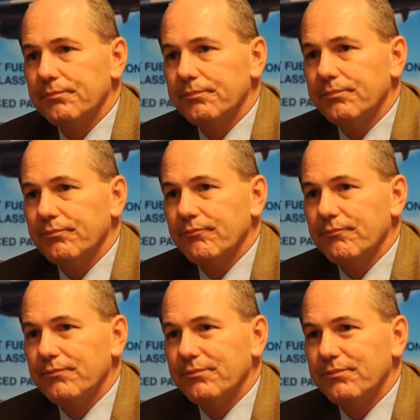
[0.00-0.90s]
And here we
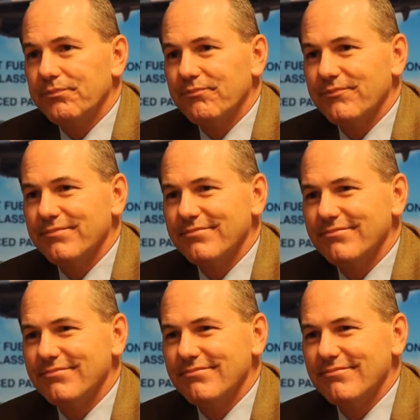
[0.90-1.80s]
are in Abu
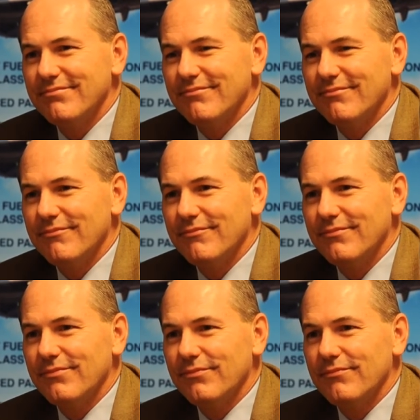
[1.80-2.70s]
Dhabi at the
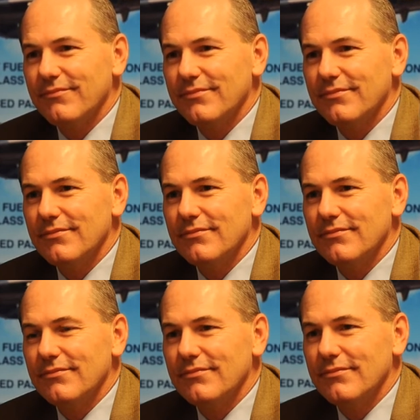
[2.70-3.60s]
Arab Air
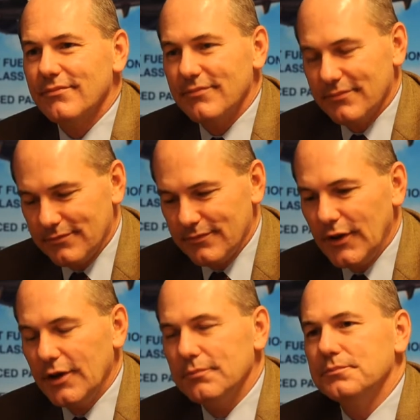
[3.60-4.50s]
Carriers
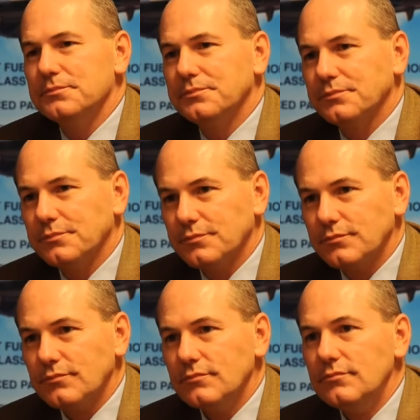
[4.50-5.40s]
Organization, AGM.
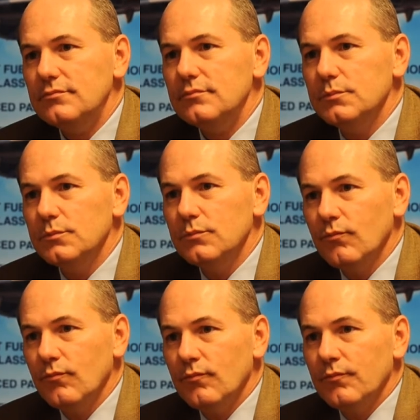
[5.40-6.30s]
You have quite a
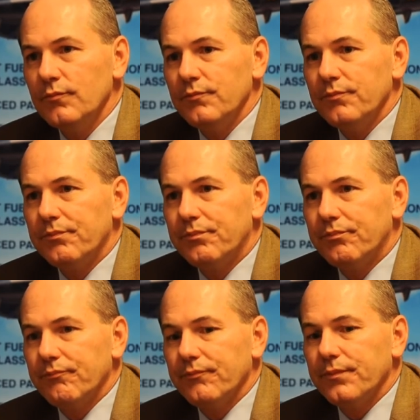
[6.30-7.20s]
strong presence
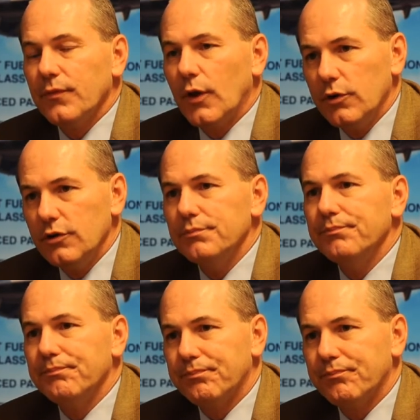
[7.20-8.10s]
here. Why is
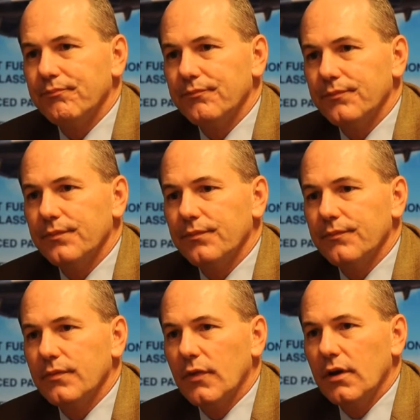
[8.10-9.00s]
that important
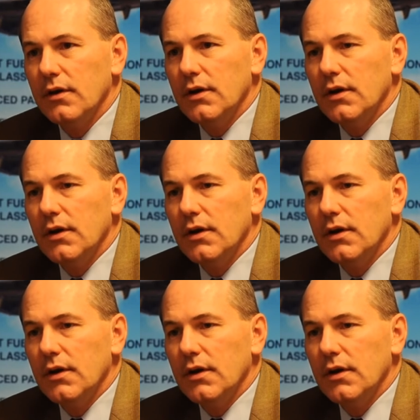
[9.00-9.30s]
to you?